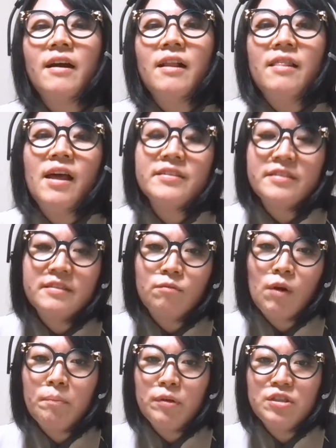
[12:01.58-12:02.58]
Less than
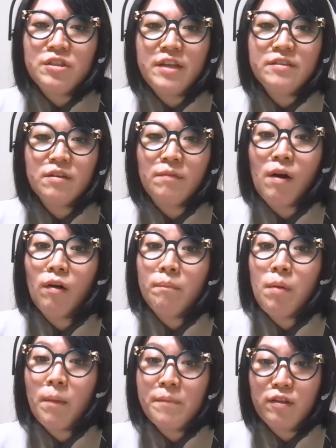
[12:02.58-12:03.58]
1% of our
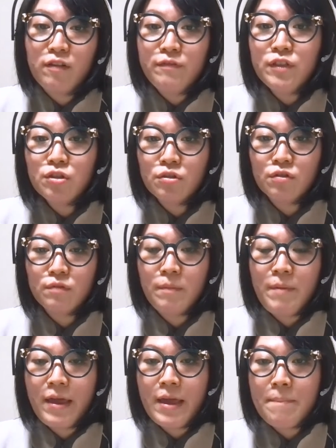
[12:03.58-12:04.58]
popular visuals from
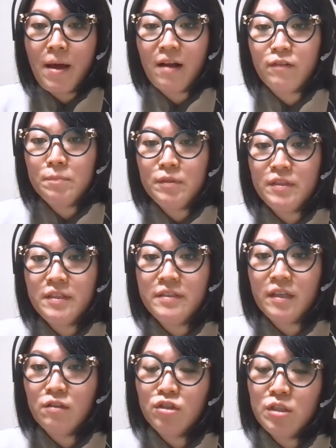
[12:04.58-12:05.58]
APAC represent
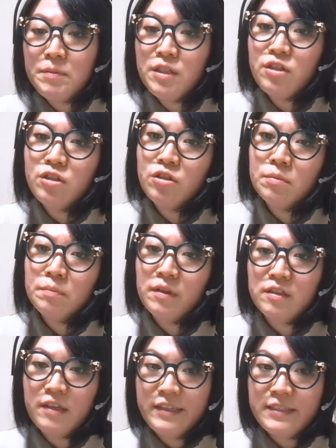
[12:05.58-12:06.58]
LGBTQ
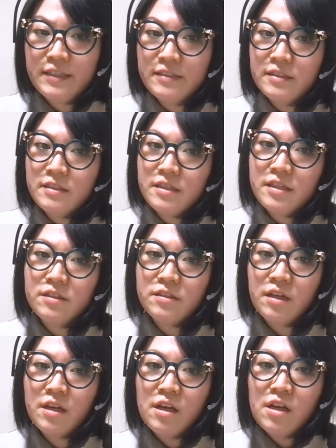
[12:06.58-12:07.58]
plus identities.
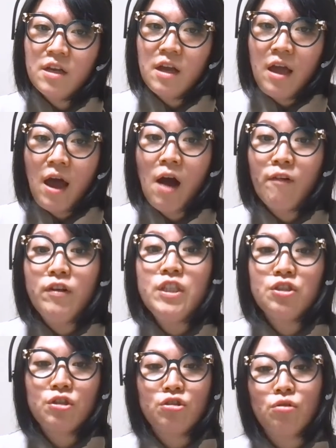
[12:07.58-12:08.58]
Our
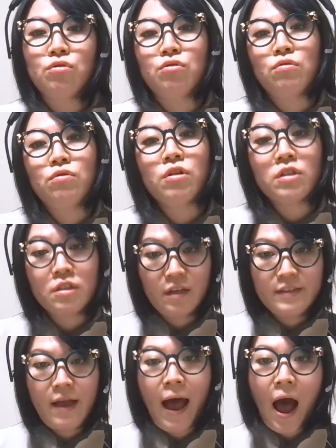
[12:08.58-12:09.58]
research also looked at
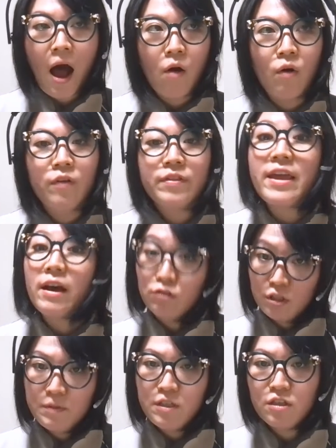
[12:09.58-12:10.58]
how the
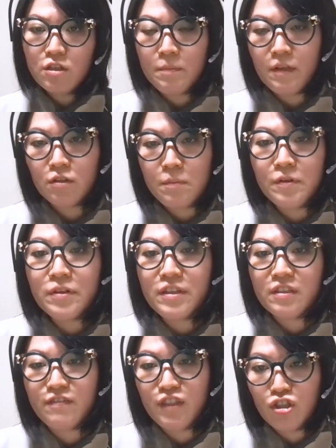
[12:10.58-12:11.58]
LGBTQ plus community
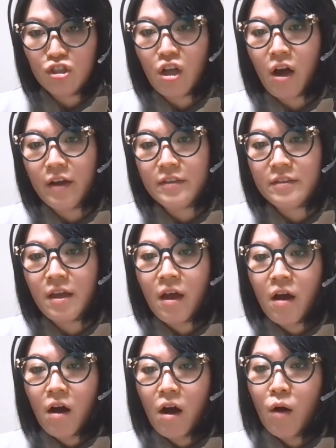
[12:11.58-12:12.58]
is visualized,
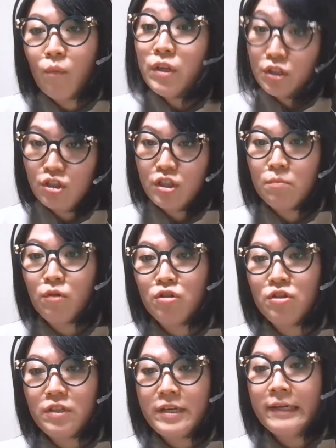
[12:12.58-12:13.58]
uh, which
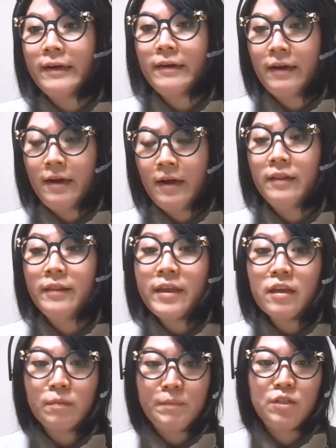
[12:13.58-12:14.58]
demonstrated a, a
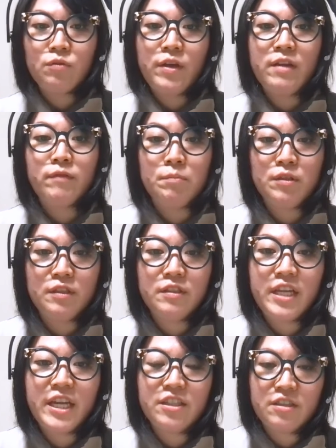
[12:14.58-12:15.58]
link between
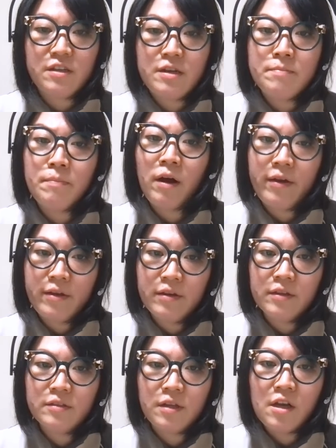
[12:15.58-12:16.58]
representation and
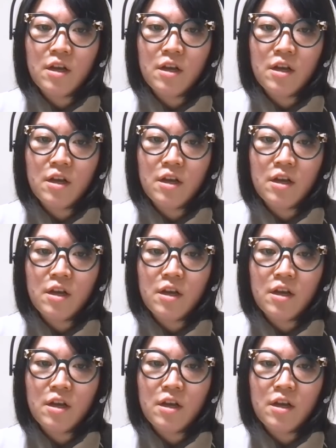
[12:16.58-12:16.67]
bias.